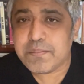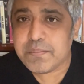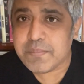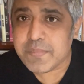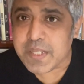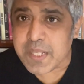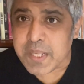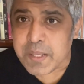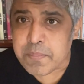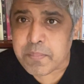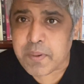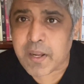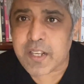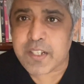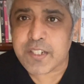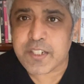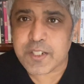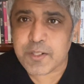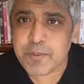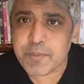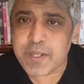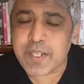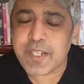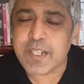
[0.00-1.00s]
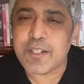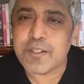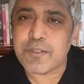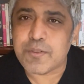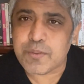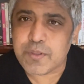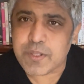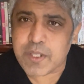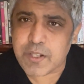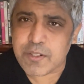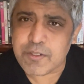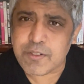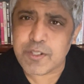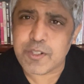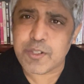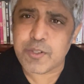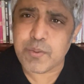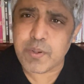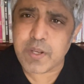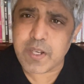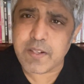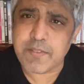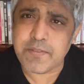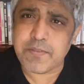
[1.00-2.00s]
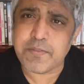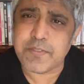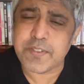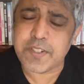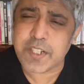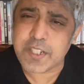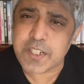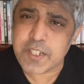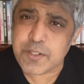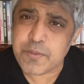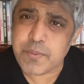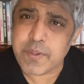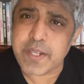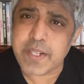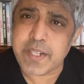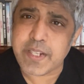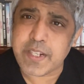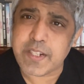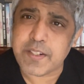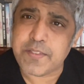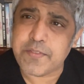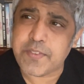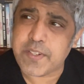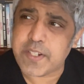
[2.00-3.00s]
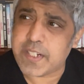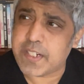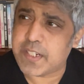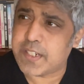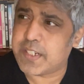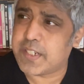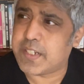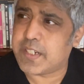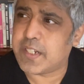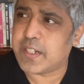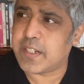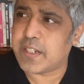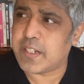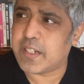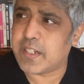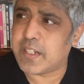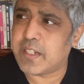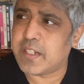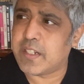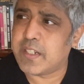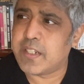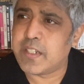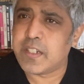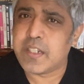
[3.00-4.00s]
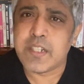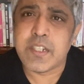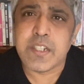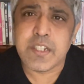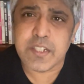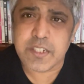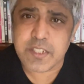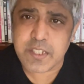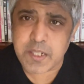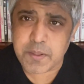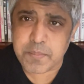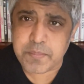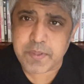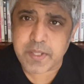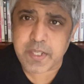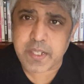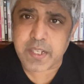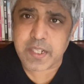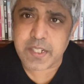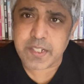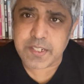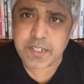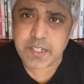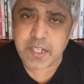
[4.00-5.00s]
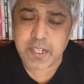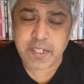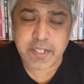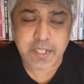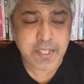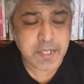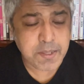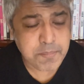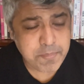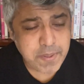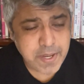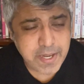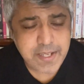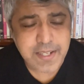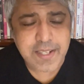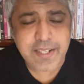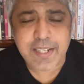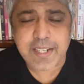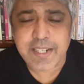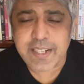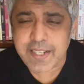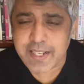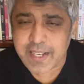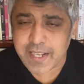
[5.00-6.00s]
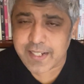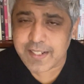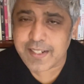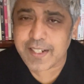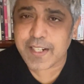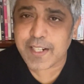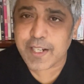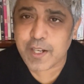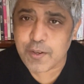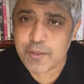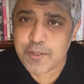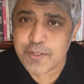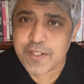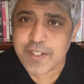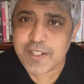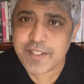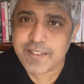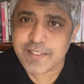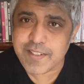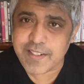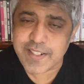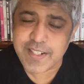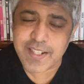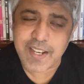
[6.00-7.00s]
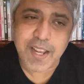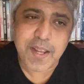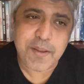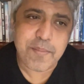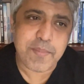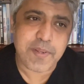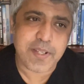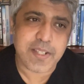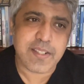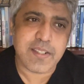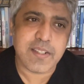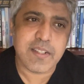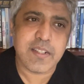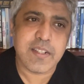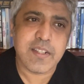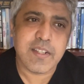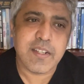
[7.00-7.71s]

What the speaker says: He passed away in 2012, just when he had finished Jab Tak Hai Jaan, and apparently he had announced his retirement,